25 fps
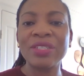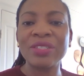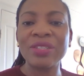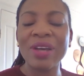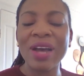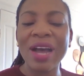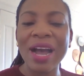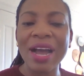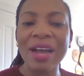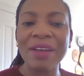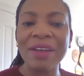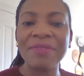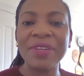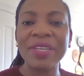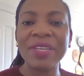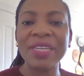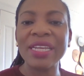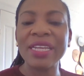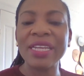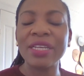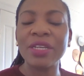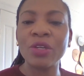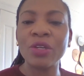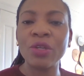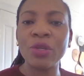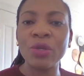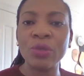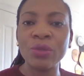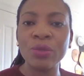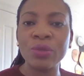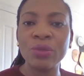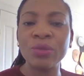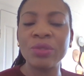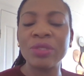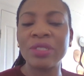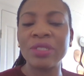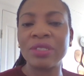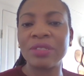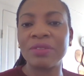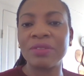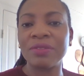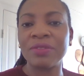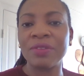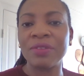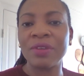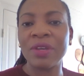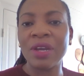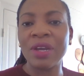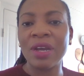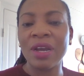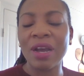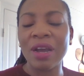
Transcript: So having inclusive